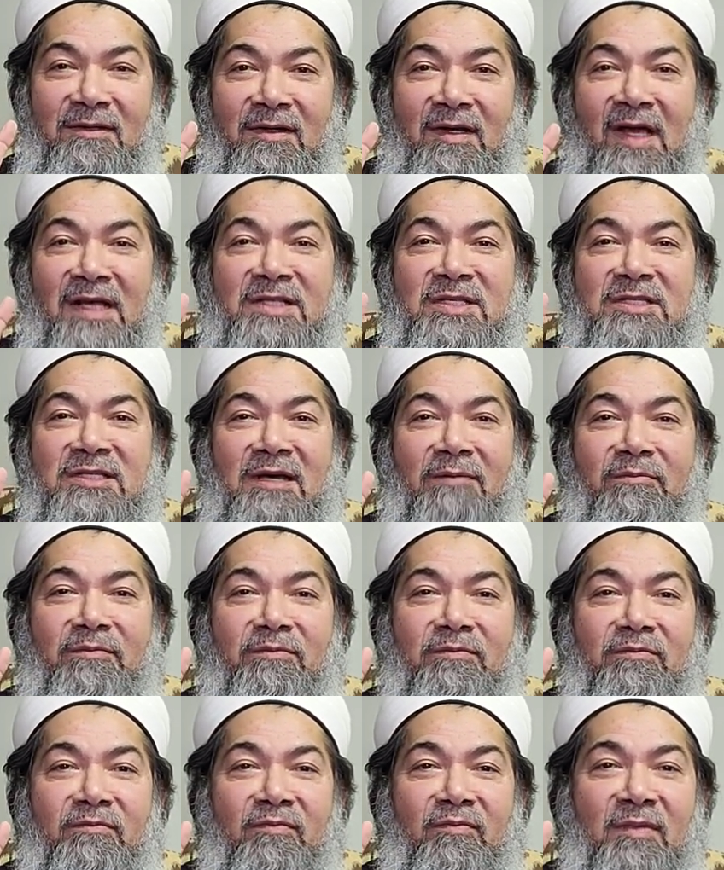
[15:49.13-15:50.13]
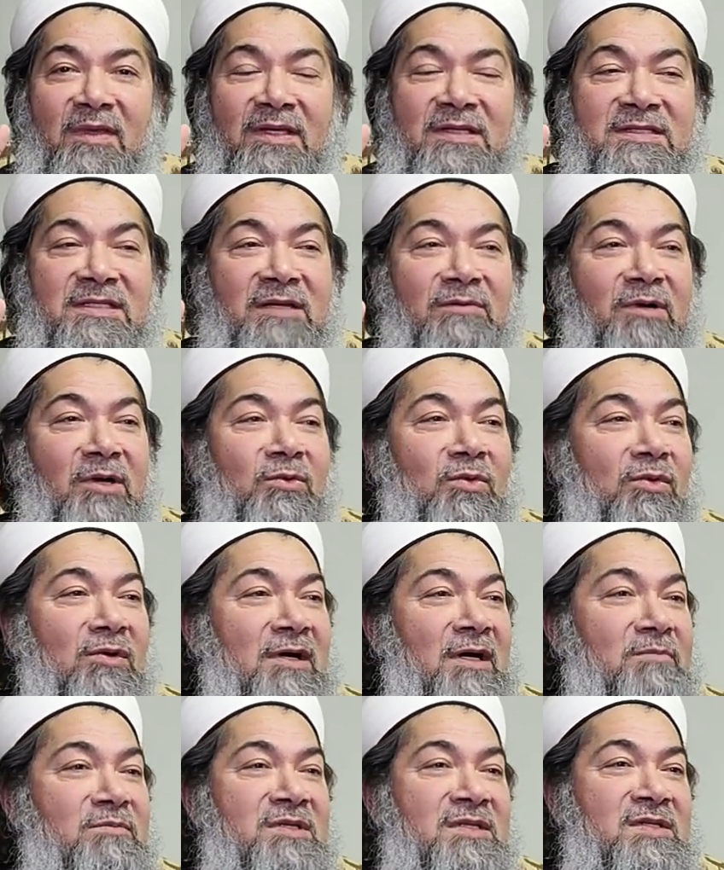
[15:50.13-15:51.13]
Khanzab is the one who
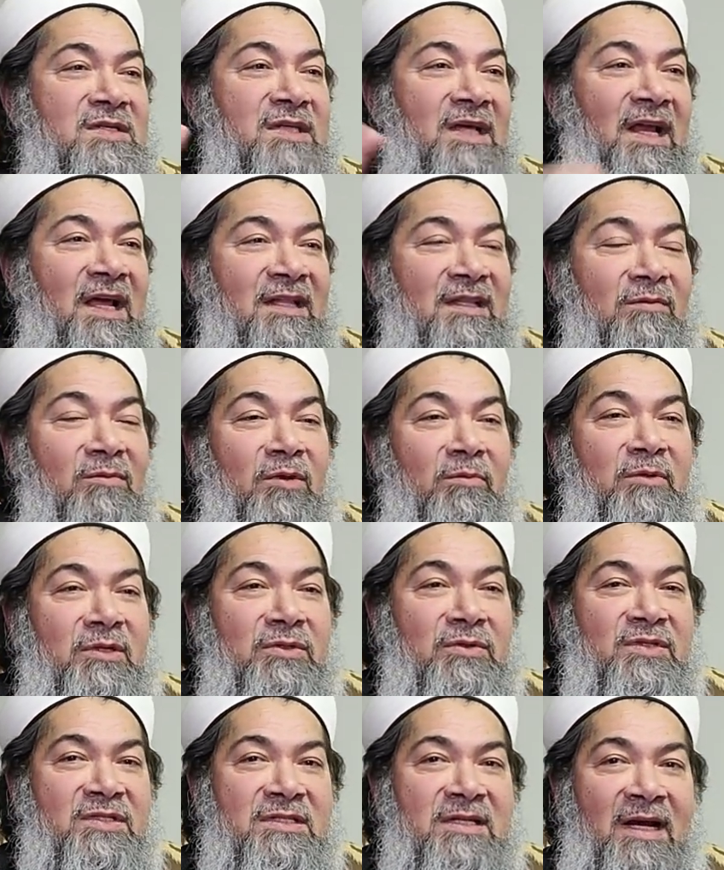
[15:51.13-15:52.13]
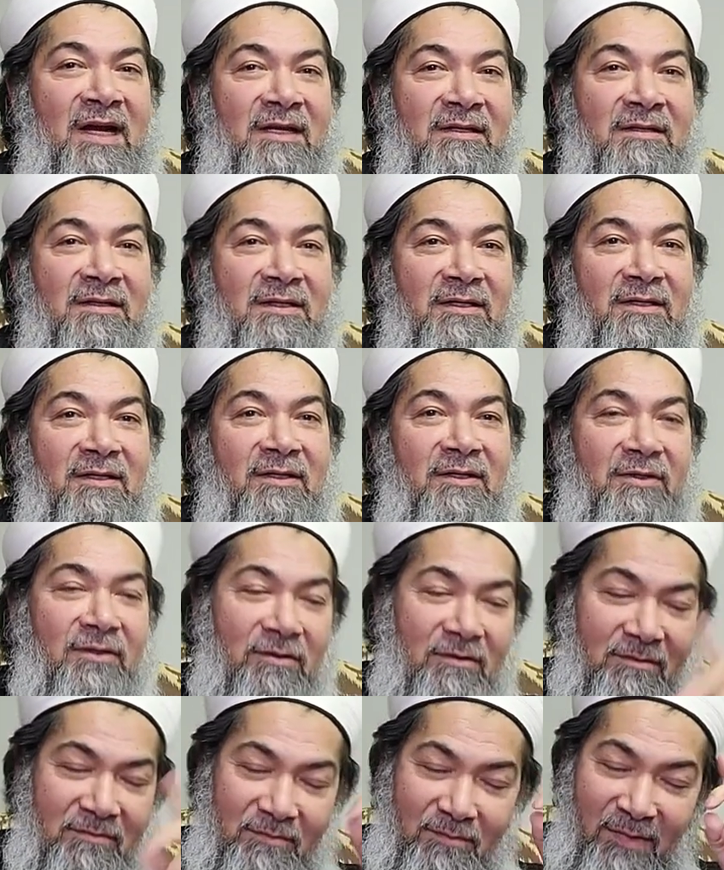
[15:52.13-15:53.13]
comes in salah. The moment you start,
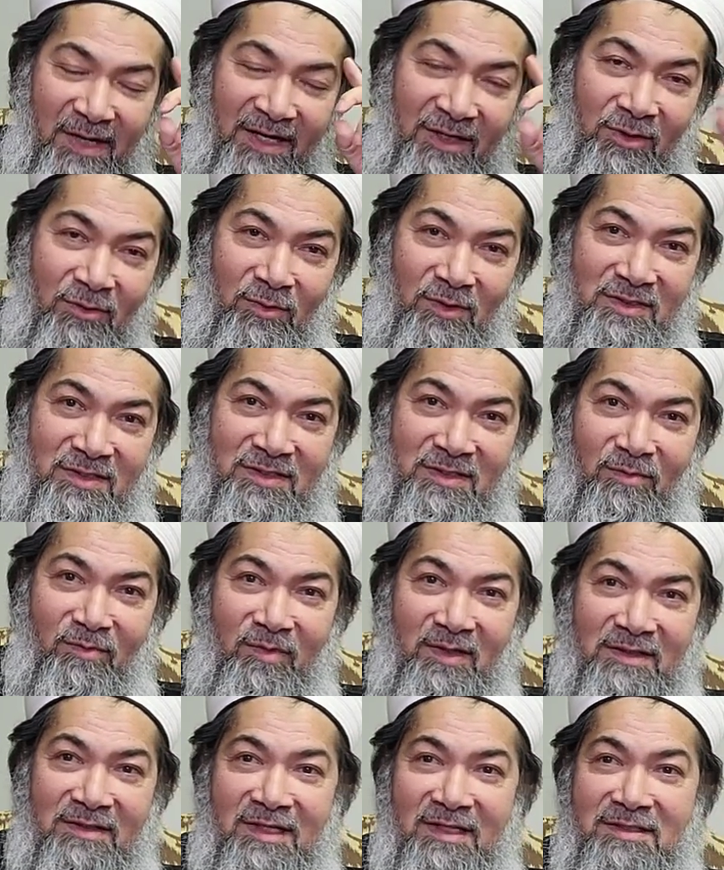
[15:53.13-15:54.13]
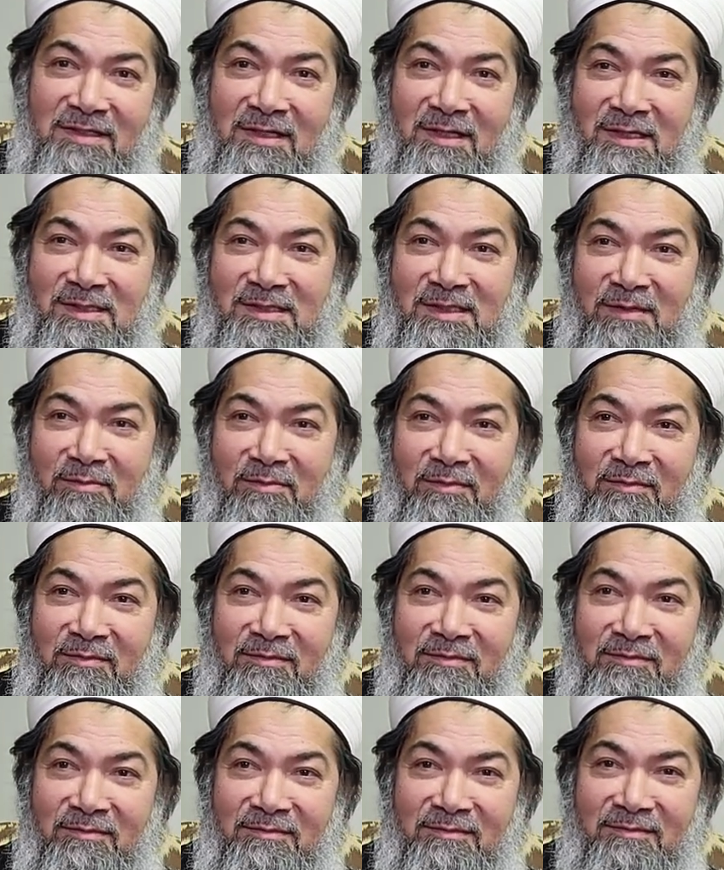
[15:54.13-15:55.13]
your mind goes somewhere. That's Khanzab.
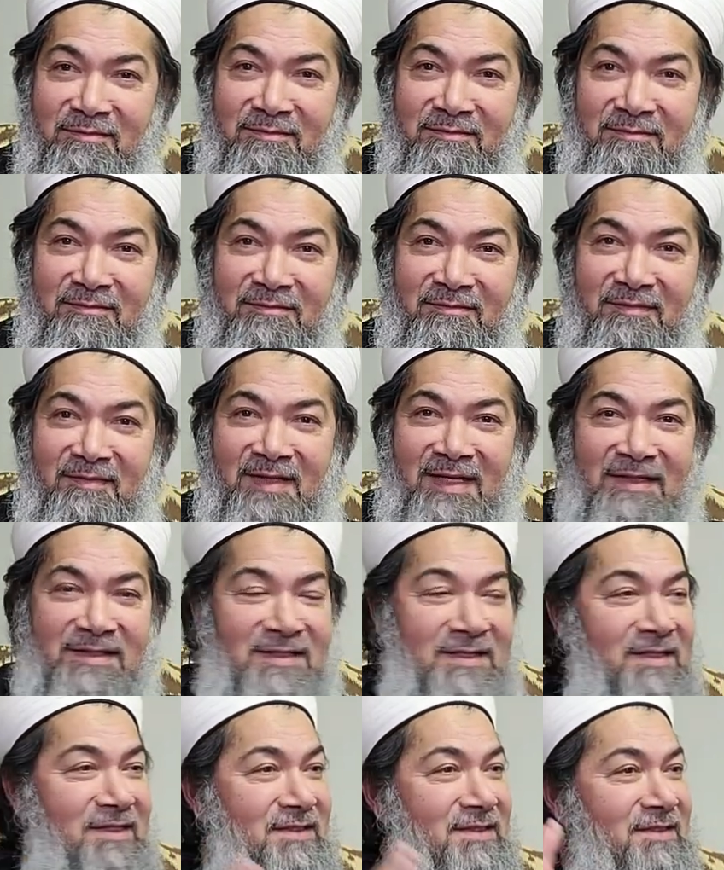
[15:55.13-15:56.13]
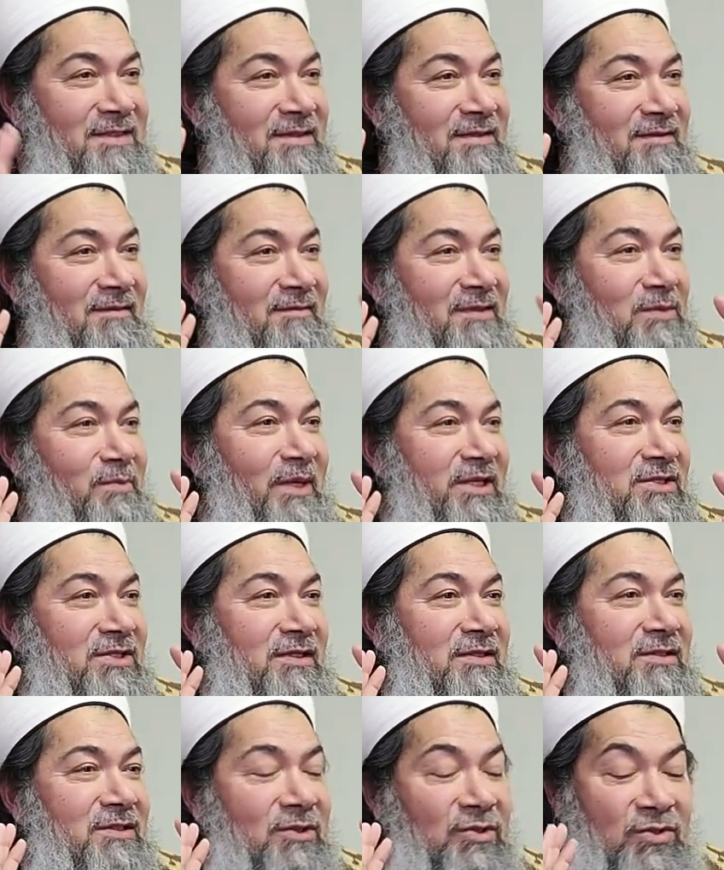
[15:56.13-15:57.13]
That's his
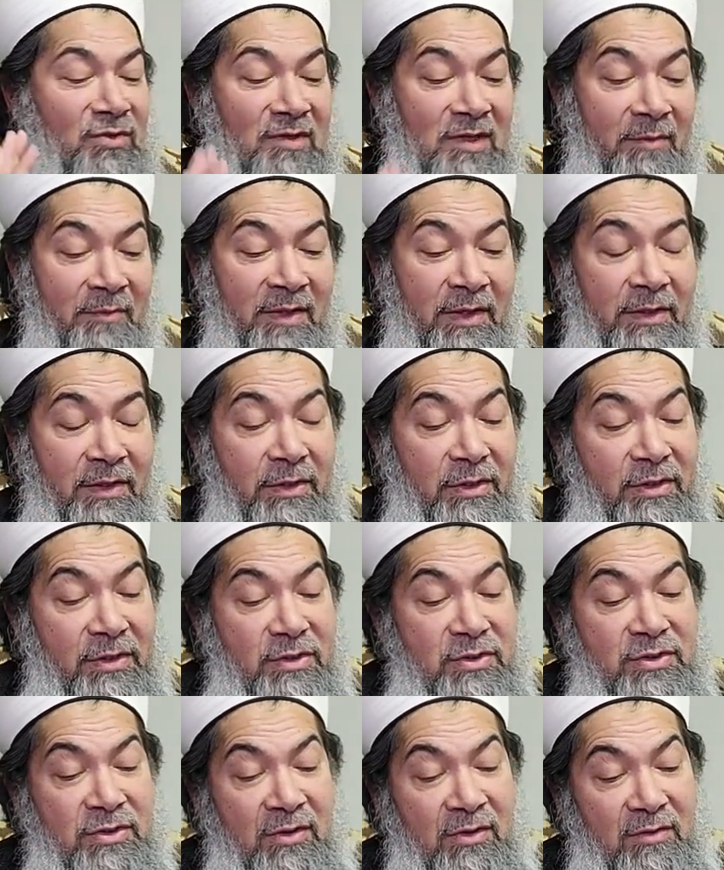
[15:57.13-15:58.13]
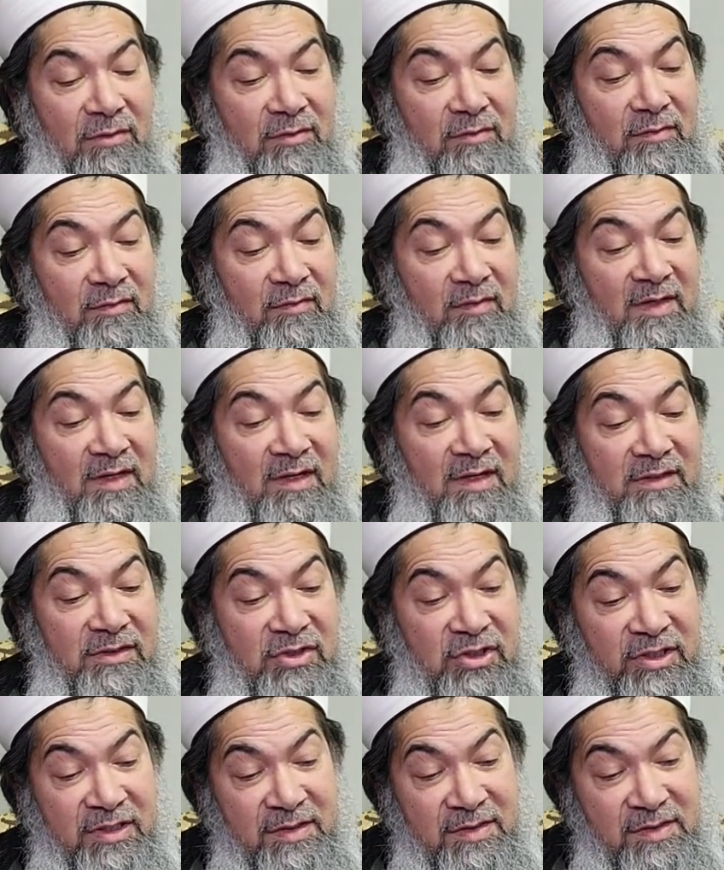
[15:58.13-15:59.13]
specialty to come. So there are
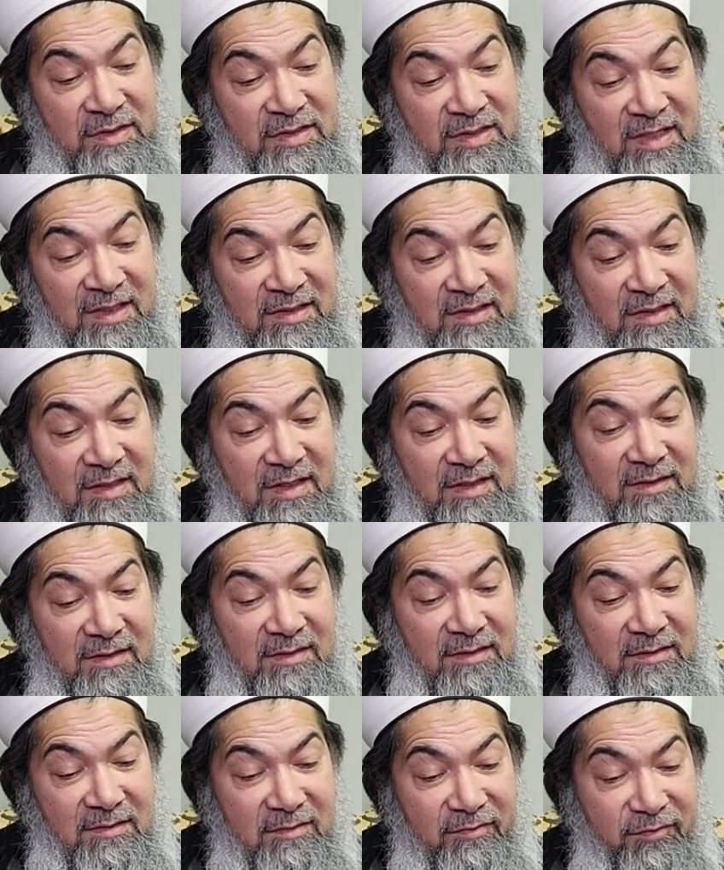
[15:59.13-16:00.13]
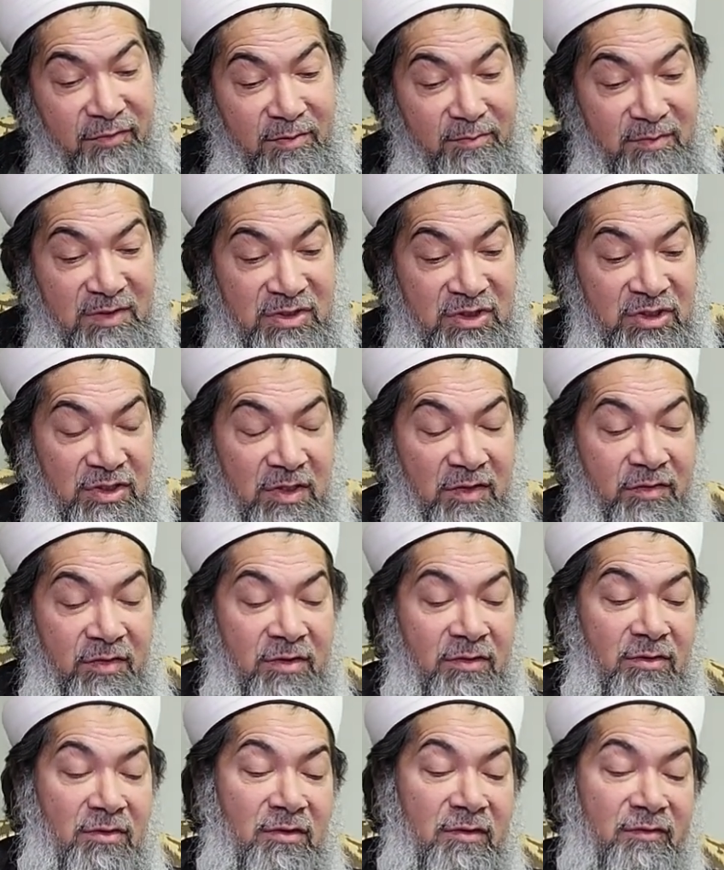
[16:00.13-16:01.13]
jinns that are from the
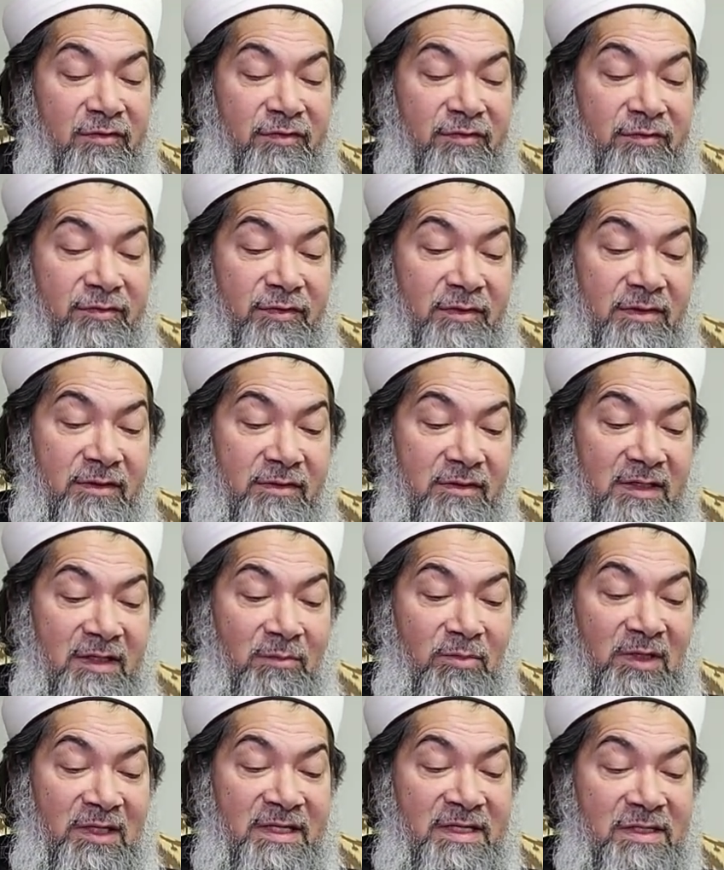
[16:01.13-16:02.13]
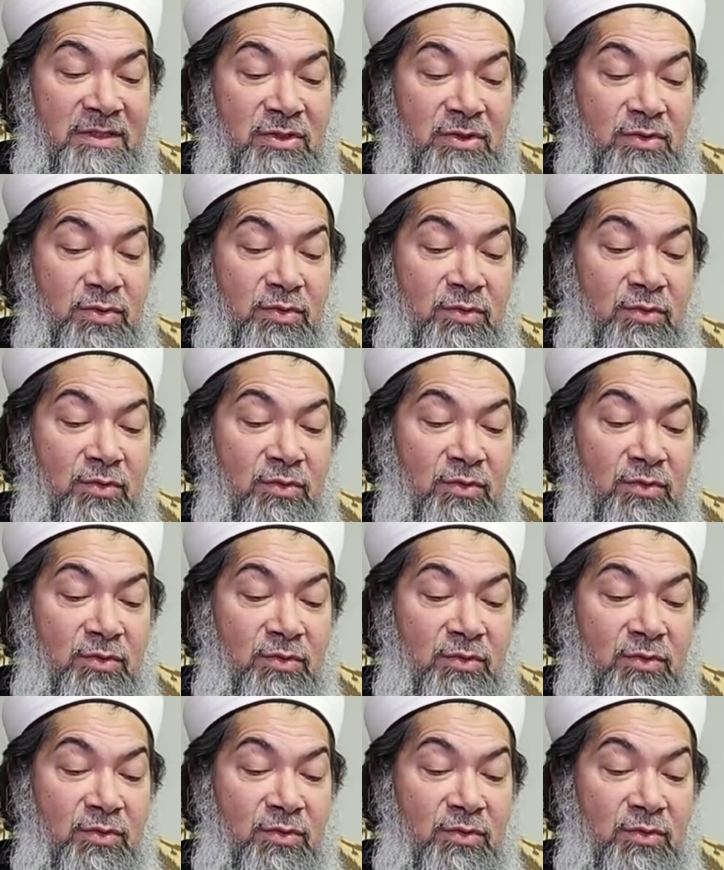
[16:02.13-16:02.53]
children of Iblis